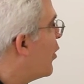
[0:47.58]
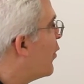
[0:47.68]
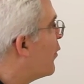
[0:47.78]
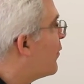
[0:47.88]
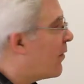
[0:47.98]

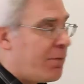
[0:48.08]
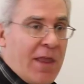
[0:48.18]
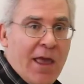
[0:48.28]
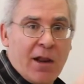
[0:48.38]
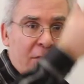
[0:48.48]
used if they
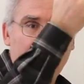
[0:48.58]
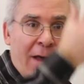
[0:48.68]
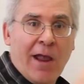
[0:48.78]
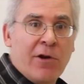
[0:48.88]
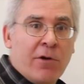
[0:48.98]
had a
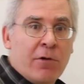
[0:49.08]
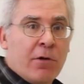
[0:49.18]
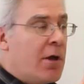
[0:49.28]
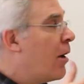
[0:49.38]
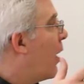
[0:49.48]

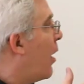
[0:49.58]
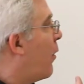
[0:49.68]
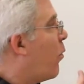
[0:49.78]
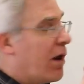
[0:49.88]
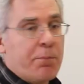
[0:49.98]
divider, uh,
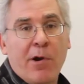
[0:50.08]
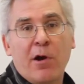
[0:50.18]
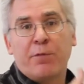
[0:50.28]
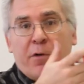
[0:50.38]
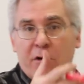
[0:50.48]
one part for